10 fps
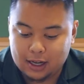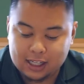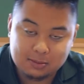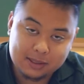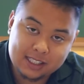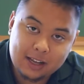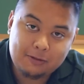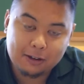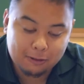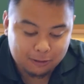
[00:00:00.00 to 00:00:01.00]
a
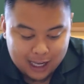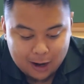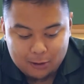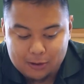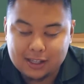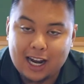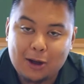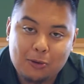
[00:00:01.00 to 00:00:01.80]
specific flower that I